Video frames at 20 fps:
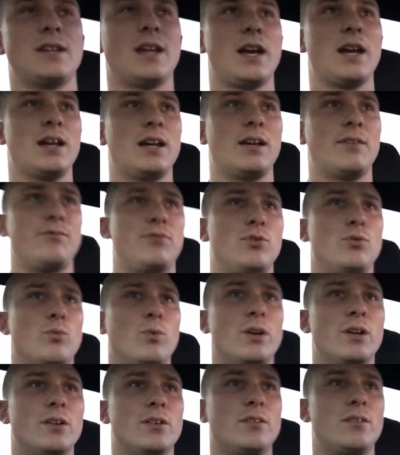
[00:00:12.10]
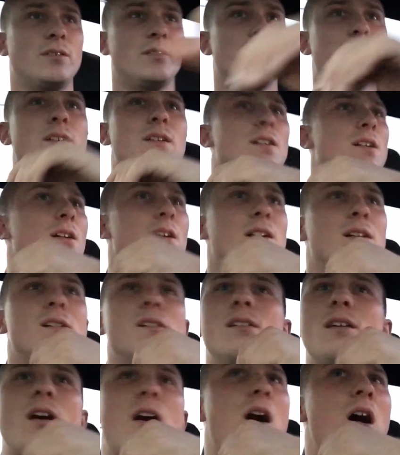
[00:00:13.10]
day, if you will.
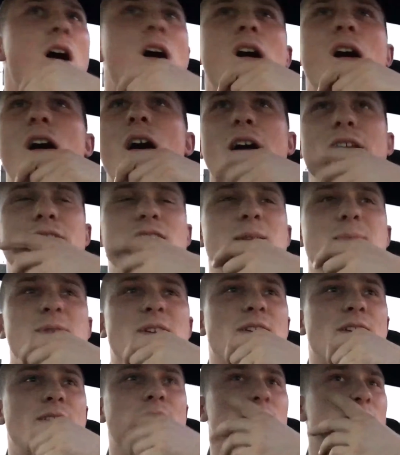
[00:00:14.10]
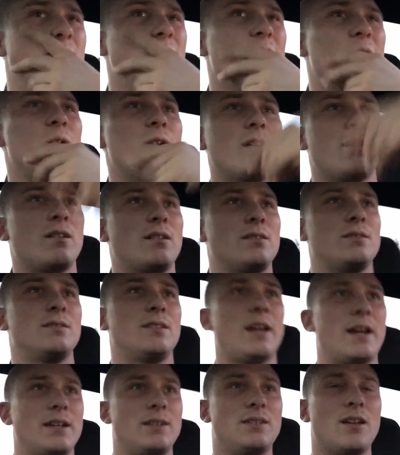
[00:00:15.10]
I typically do
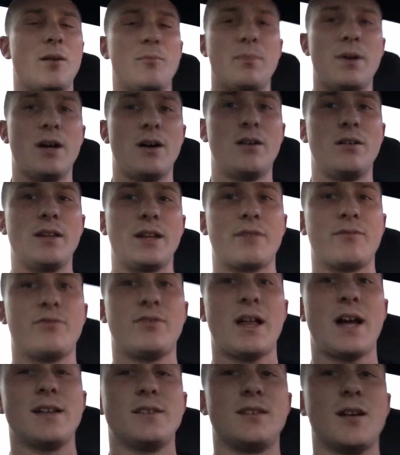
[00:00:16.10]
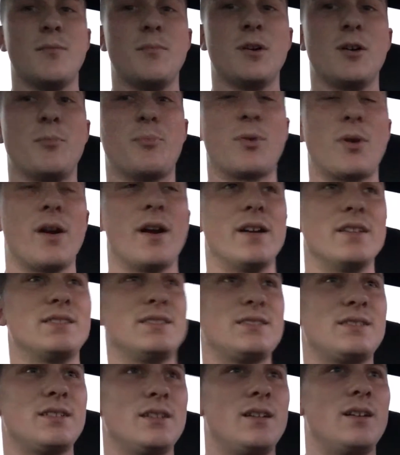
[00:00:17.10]
like flat dumbbell
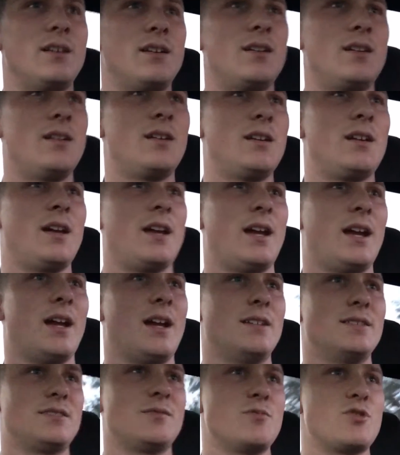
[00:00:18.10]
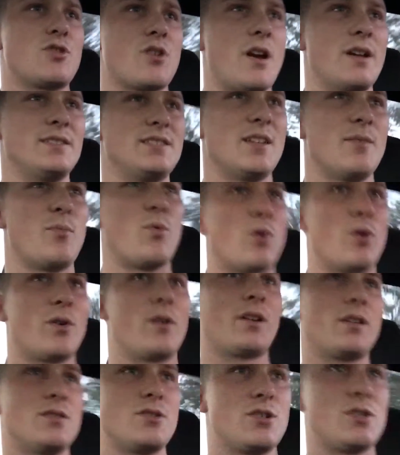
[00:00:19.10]
press and some tricep
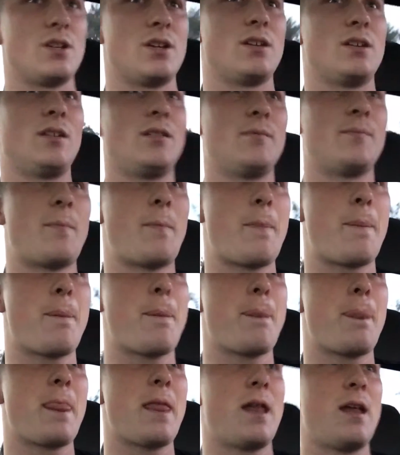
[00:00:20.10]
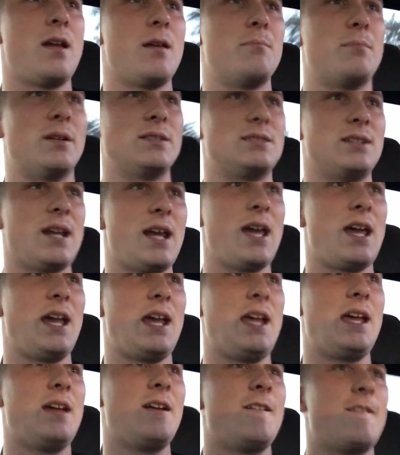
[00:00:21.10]
work and shit. But
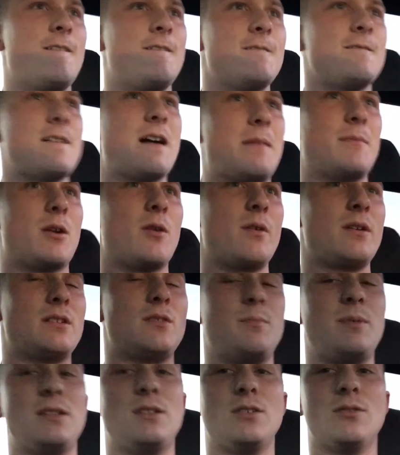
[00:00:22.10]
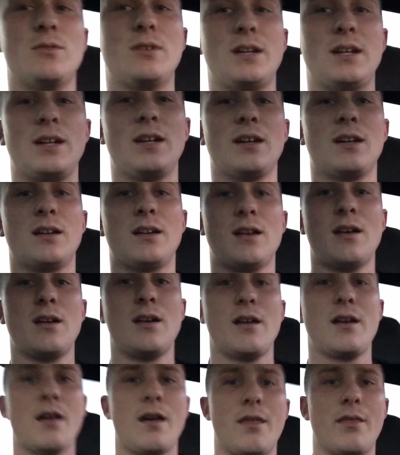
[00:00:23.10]
today I'm going to be doing
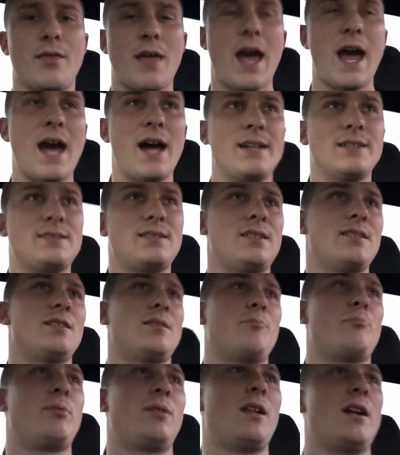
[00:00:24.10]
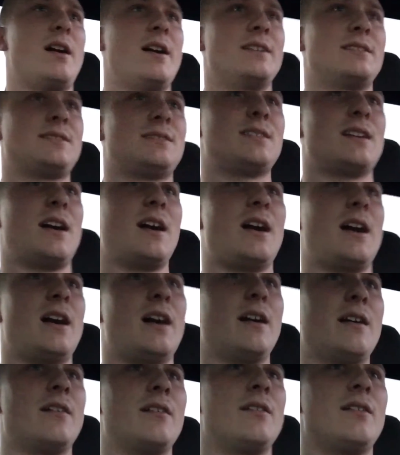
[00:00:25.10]
that plus a